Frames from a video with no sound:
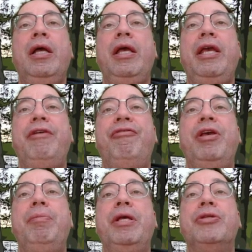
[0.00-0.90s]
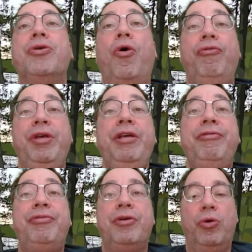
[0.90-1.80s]
EV means
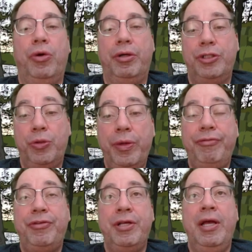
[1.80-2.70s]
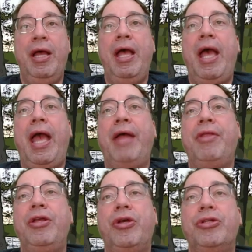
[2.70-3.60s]
Eau-vivre or swift. And
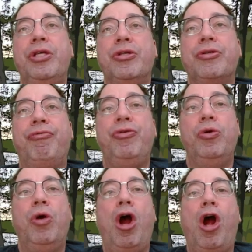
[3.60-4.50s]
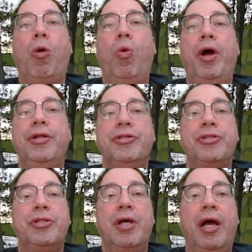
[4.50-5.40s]
then you can see there's a few
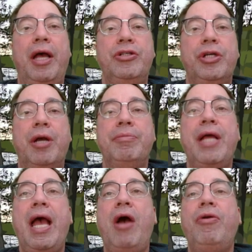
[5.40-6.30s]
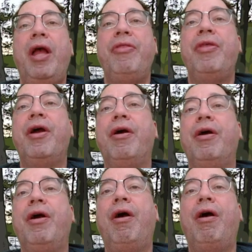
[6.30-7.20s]
R1s as you come down, and there
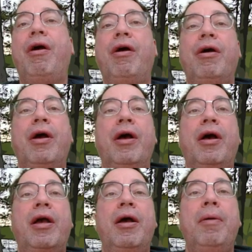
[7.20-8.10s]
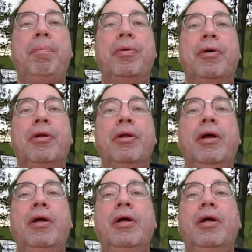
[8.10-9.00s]
are a couple
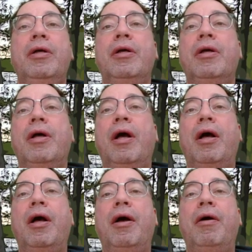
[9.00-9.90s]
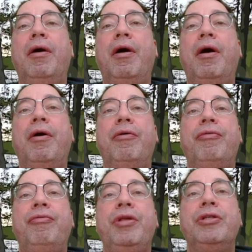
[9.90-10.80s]

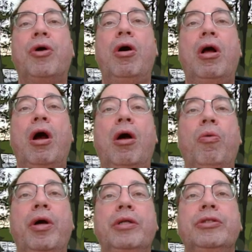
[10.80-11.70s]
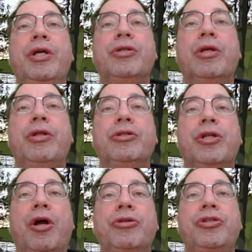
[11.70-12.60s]
of, these are all R1s. There's an
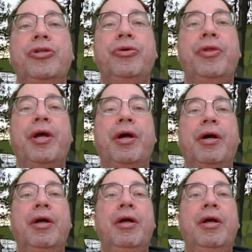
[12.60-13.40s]
R2 there.